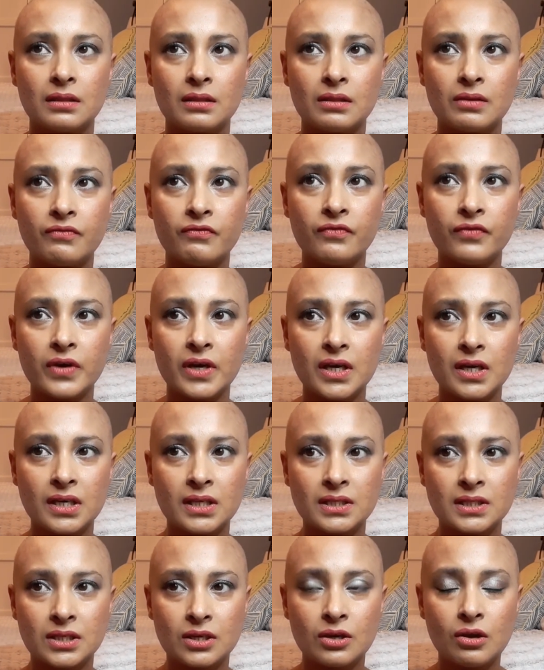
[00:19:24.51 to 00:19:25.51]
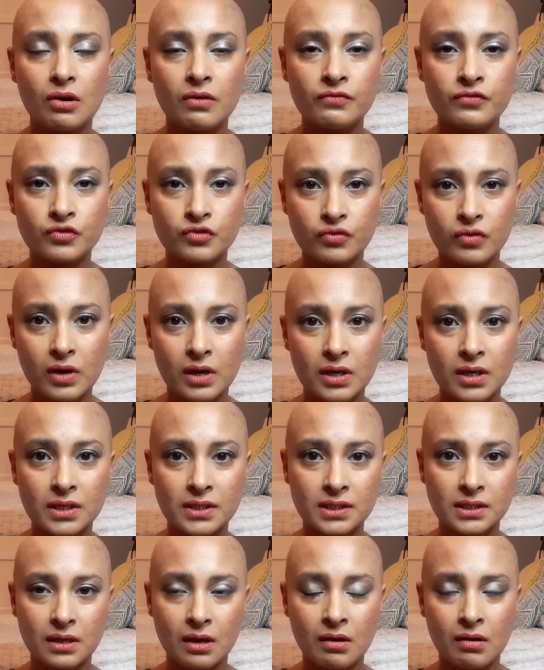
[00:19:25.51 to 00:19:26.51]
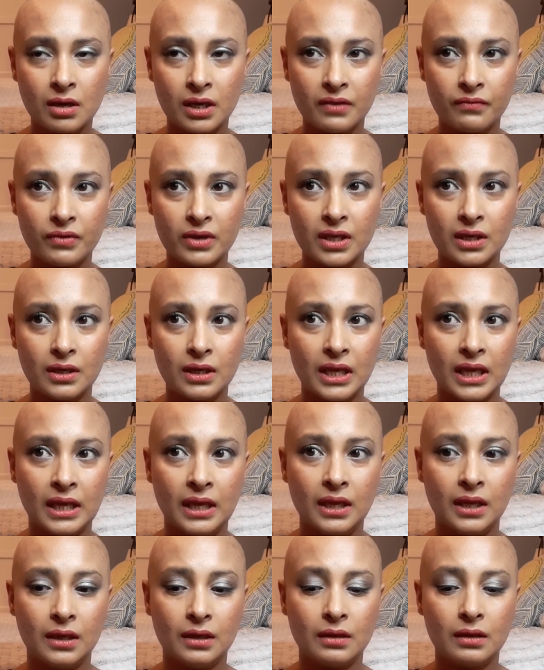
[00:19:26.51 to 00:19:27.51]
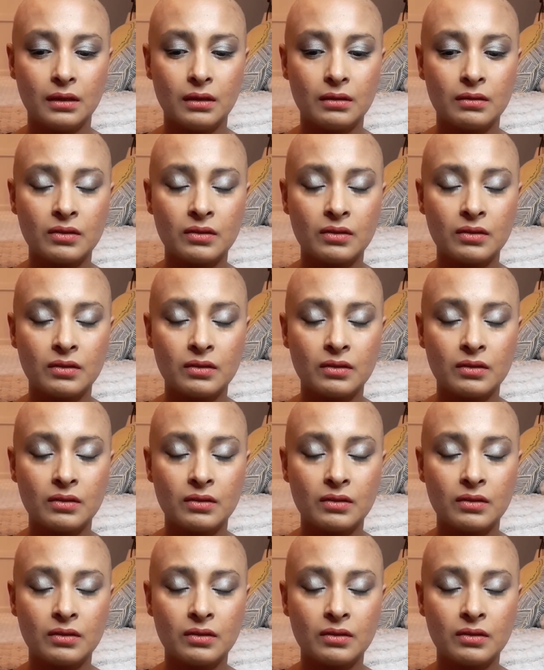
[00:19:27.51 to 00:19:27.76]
the first lot of drugs are given in